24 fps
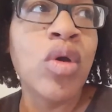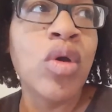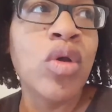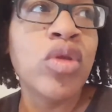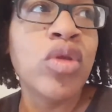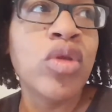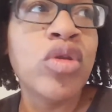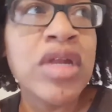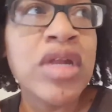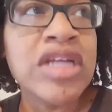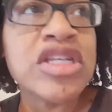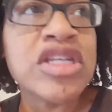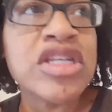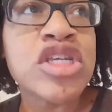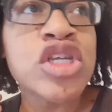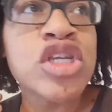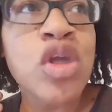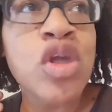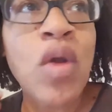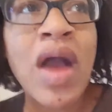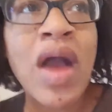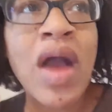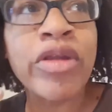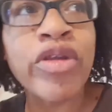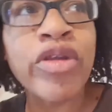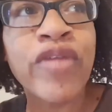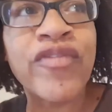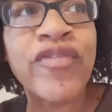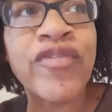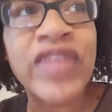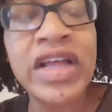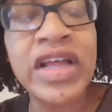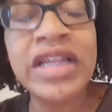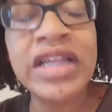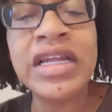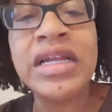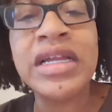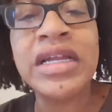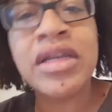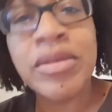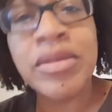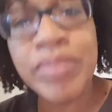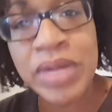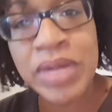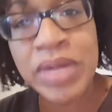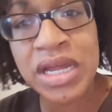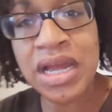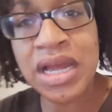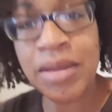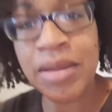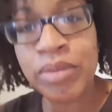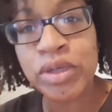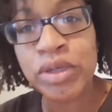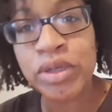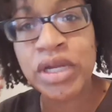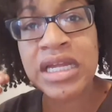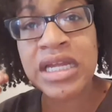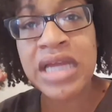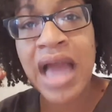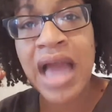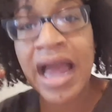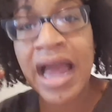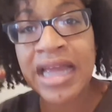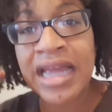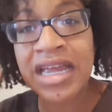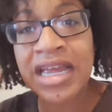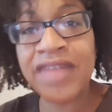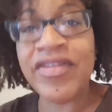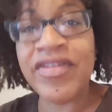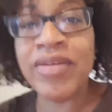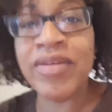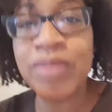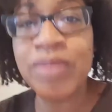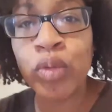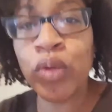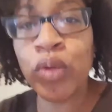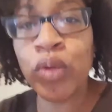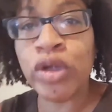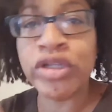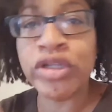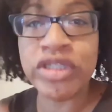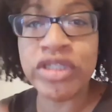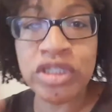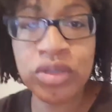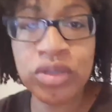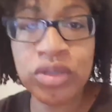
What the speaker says: need to know how you're feeling and to be able to, I give him the words to